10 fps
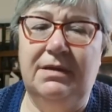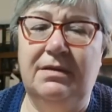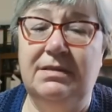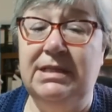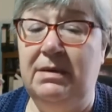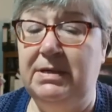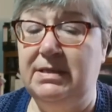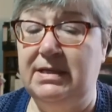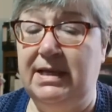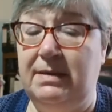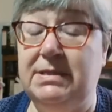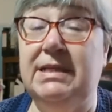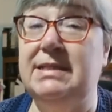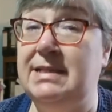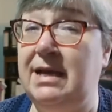You can tell because I came to
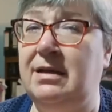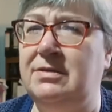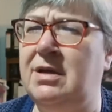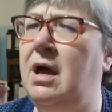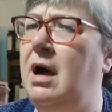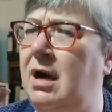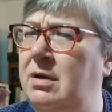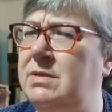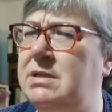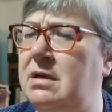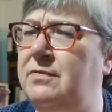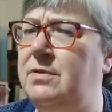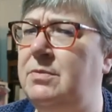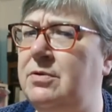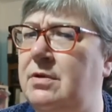this second. I always go for
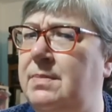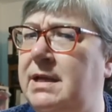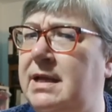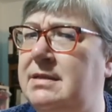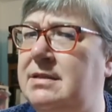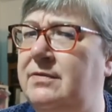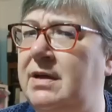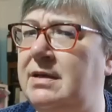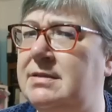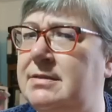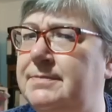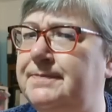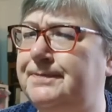the more complicated first.